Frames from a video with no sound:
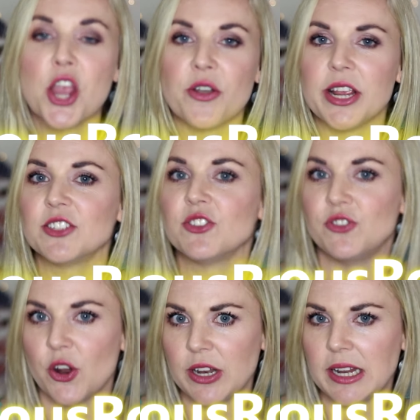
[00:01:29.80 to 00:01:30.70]

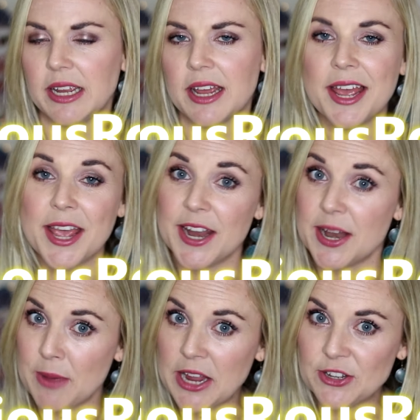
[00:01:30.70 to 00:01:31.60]
CuriousRonnilie. Now
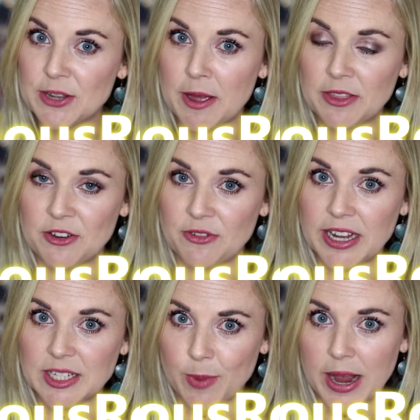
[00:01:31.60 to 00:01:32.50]
make sure about the
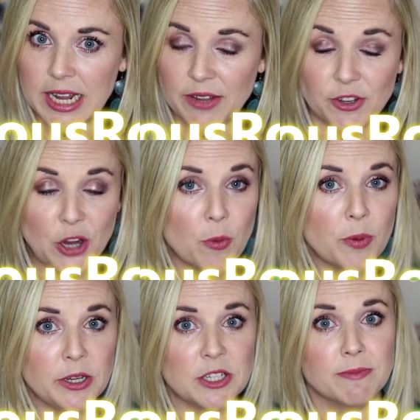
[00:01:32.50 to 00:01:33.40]
correct spelling if you don't want
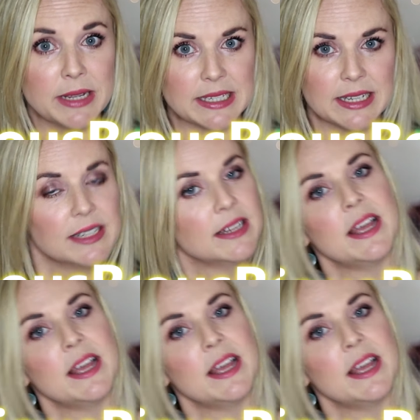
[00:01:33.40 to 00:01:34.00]
me to miss it.